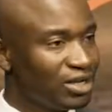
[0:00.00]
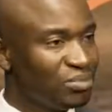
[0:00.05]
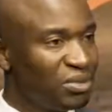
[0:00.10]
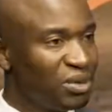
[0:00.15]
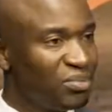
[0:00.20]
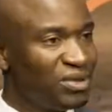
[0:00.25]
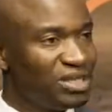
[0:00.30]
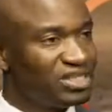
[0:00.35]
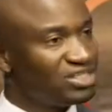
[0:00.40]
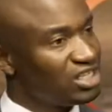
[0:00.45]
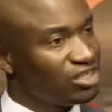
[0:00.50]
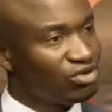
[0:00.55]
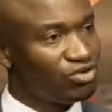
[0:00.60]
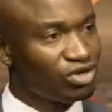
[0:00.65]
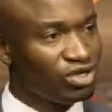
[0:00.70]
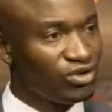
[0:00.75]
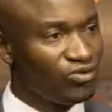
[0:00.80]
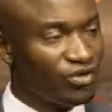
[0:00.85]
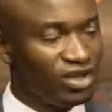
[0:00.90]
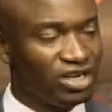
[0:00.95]
maybe a
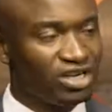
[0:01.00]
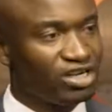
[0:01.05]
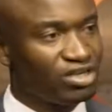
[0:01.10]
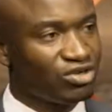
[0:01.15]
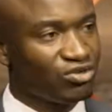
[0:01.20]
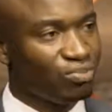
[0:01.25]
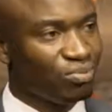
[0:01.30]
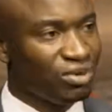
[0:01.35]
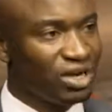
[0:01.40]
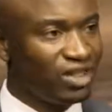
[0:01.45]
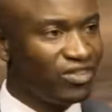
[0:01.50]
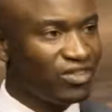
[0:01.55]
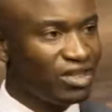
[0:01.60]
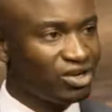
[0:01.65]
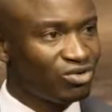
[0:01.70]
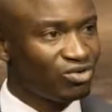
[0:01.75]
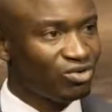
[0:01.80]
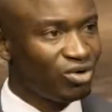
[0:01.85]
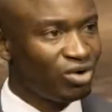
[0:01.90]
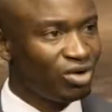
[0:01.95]
central defender to play
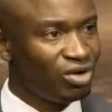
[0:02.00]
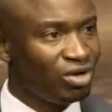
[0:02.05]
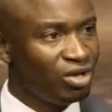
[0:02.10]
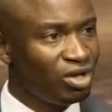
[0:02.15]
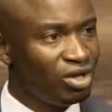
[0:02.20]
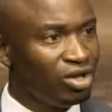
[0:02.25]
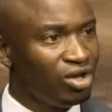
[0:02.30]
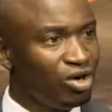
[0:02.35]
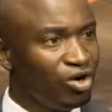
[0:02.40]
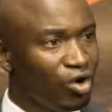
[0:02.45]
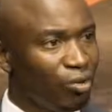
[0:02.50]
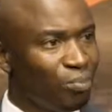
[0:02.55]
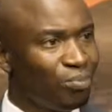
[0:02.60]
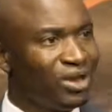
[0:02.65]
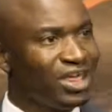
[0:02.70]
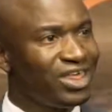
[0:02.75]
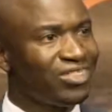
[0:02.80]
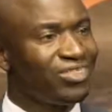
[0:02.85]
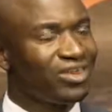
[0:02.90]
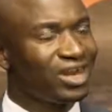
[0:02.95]
that role, or
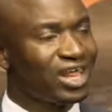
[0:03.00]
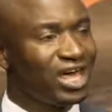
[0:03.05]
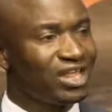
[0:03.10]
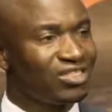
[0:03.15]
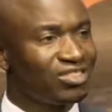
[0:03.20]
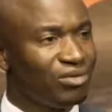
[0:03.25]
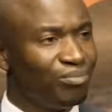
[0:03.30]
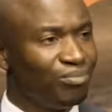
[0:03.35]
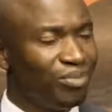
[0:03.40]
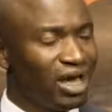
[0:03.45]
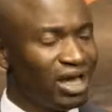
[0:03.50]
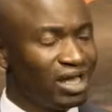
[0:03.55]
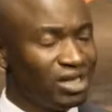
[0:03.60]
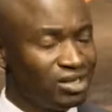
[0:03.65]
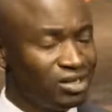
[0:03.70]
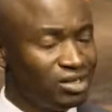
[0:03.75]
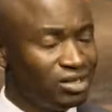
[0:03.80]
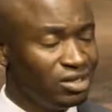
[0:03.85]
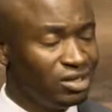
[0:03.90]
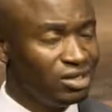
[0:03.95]
play 3 at the back
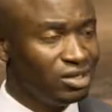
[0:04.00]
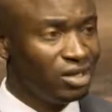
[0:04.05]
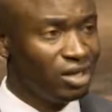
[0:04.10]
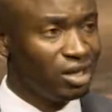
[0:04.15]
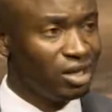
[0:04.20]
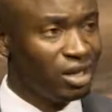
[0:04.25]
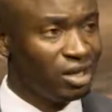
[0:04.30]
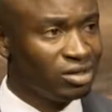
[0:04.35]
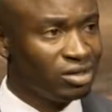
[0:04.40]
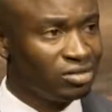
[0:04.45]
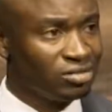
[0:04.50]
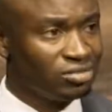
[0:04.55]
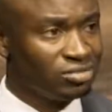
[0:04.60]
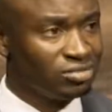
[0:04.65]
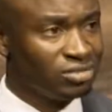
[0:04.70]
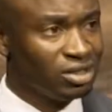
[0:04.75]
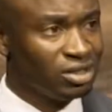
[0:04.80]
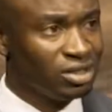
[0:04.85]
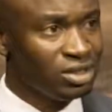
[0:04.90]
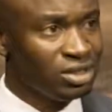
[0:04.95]
and
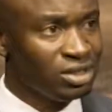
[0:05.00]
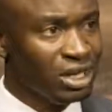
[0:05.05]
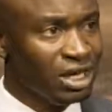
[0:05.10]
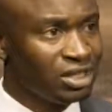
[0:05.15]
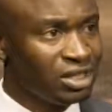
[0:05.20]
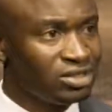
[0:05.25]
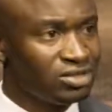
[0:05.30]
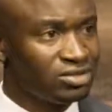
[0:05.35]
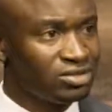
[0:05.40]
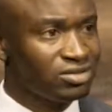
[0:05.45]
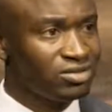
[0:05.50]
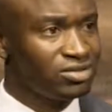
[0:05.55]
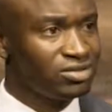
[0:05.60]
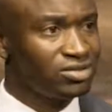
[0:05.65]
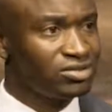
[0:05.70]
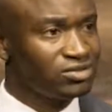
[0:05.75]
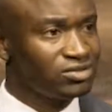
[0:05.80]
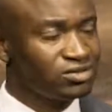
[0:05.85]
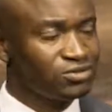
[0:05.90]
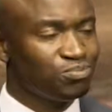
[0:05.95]
let
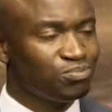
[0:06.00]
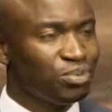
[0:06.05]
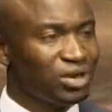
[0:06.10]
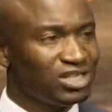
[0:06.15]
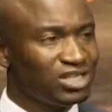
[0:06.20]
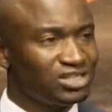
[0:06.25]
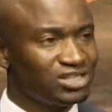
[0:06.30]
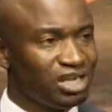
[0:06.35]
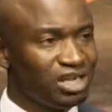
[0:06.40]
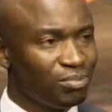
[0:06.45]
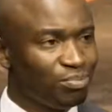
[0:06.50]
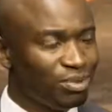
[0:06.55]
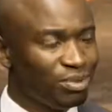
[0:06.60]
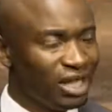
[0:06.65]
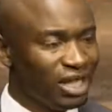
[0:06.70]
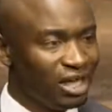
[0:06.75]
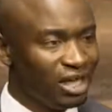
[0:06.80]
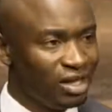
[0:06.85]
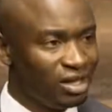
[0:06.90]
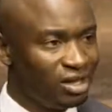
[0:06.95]
Spencer
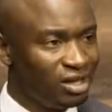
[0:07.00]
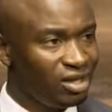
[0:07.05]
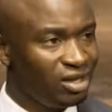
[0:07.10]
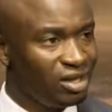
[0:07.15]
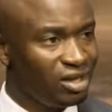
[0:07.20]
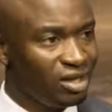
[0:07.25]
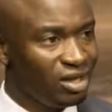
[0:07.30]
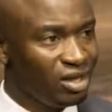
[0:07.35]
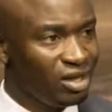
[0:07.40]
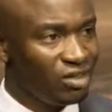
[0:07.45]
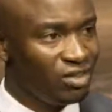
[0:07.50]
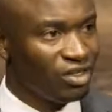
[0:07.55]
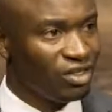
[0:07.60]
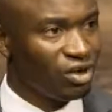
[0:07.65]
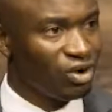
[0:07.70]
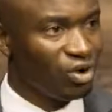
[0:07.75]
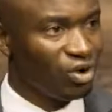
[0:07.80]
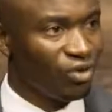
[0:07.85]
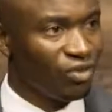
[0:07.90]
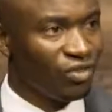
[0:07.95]
play
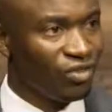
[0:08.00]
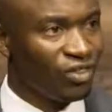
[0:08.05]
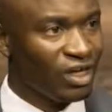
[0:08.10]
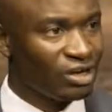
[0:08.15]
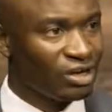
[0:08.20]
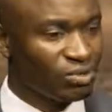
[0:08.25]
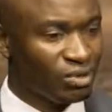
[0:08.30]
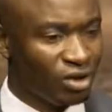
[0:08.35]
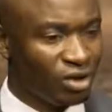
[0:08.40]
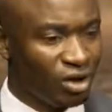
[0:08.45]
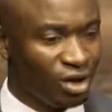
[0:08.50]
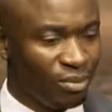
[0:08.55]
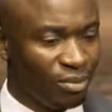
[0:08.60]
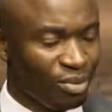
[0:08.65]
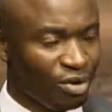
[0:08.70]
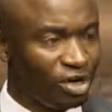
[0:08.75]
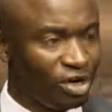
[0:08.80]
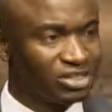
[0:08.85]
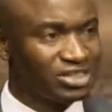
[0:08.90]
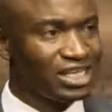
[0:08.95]
the role that we know him?
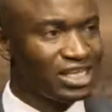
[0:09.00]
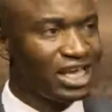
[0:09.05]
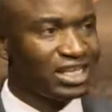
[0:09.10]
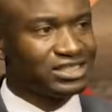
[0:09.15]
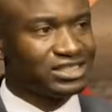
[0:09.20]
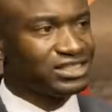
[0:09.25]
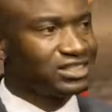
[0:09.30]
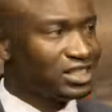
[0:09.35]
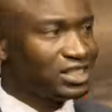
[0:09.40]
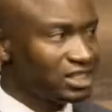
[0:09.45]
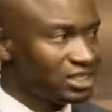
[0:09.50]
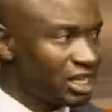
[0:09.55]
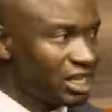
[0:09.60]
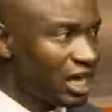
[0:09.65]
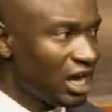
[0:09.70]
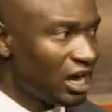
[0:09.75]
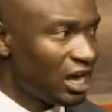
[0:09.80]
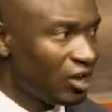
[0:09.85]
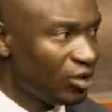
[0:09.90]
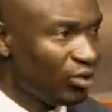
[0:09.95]
Because he had Caesar
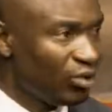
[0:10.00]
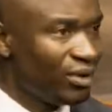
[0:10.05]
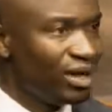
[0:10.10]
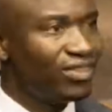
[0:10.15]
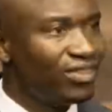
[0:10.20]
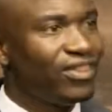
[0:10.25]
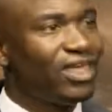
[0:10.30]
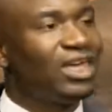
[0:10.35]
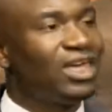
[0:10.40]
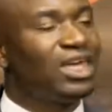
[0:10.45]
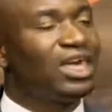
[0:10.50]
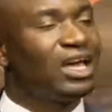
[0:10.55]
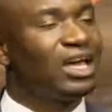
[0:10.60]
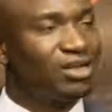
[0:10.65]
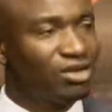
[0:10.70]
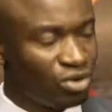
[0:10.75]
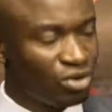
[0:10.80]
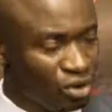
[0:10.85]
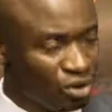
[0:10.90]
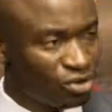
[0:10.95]
Akaluwa and then he
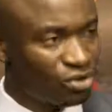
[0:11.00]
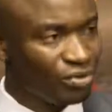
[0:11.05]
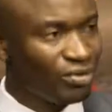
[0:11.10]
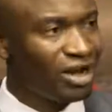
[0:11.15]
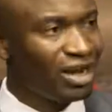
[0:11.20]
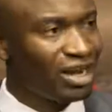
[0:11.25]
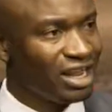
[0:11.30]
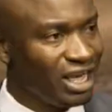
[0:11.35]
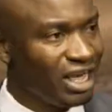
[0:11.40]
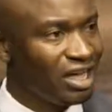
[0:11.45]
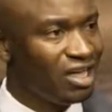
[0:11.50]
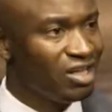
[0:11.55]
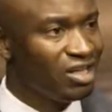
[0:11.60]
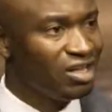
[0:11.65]
had Claude Walia